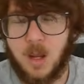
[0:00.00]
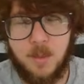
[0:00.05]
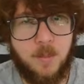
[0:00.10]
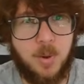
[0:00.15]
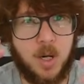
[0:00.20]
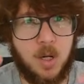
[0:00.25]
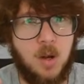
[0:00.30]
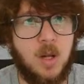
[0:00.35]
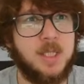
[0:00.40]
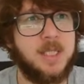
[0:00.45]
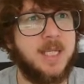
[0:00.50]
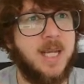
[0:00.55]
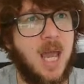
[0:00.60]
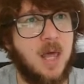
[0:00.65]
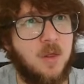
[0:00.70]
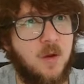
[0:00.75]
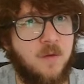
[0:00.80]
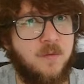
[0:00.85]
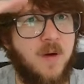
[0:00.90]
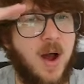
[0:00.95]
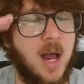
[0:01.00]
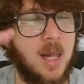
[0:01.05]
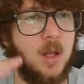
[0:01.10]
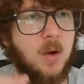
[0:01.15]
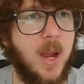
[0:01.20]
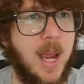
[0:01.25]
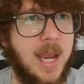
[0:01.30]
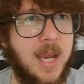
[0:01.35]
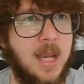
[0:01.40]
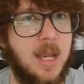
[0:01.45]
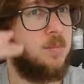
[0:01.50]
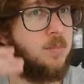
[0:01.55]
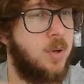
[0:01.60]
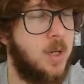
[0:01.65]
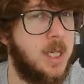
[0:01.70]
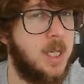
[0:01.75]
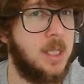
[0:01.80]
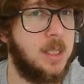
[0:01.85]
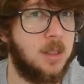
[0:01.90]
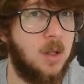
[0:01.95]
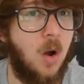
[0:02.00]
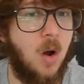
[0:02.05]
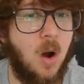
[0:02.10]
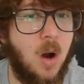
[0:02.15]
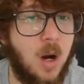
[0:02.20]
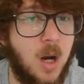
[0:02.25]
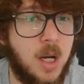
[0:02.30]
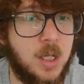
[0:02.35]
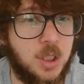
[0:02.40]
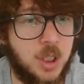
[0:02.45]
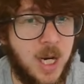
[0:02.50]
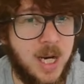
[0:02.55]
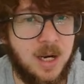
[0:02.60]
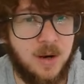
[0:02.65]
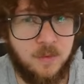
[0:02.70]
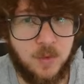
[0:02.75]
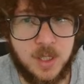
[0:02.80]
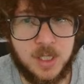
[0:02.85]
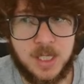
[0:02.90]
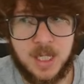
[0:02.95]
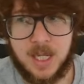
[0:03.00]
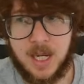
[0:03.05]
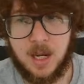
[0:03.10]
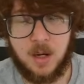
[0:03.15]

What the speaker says: Put it all together, follow a pretty long chain of reasoning,